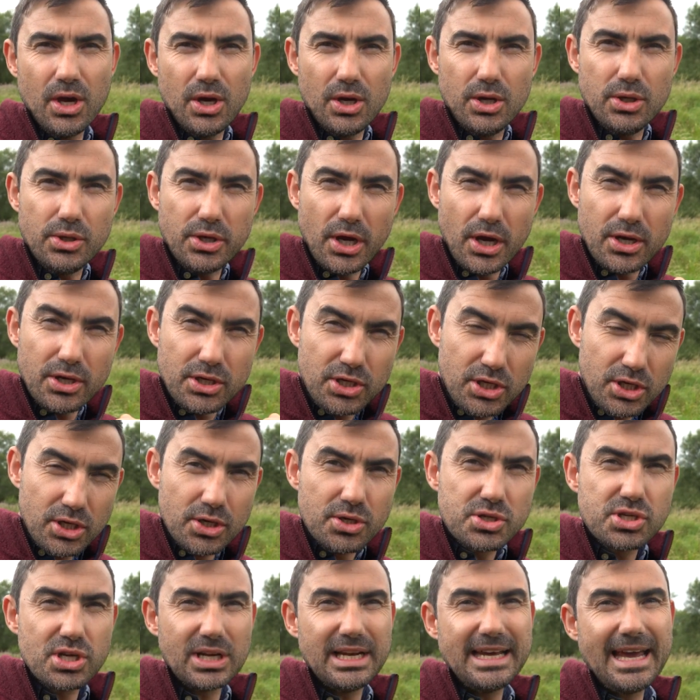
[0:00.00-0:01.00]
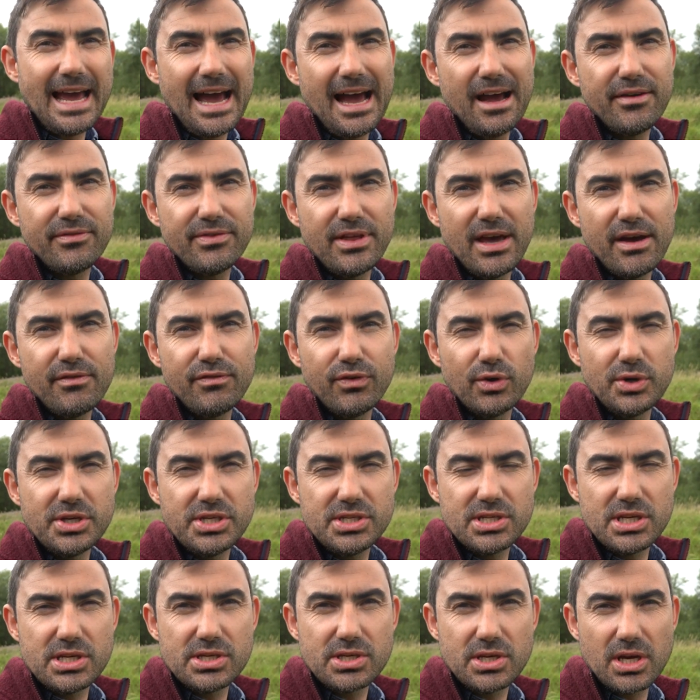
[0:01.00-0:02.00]
who don't usually have their
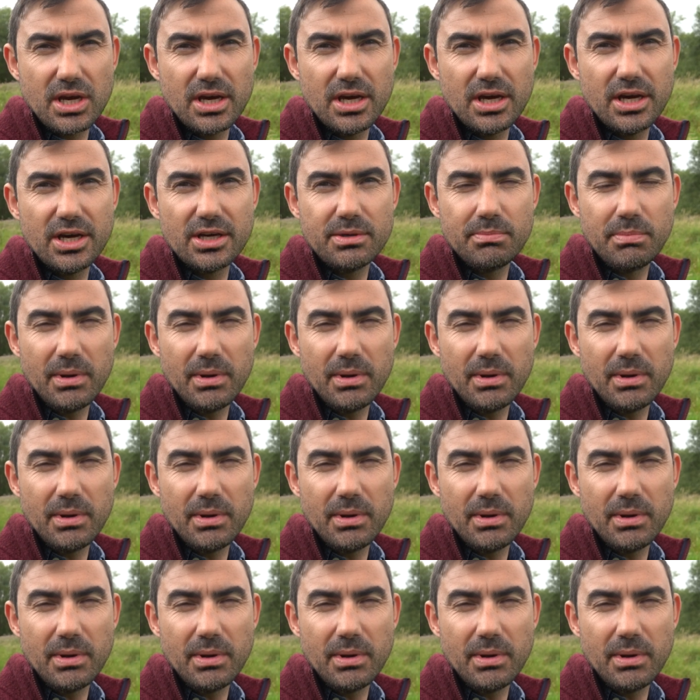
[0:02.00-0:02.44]
voices heard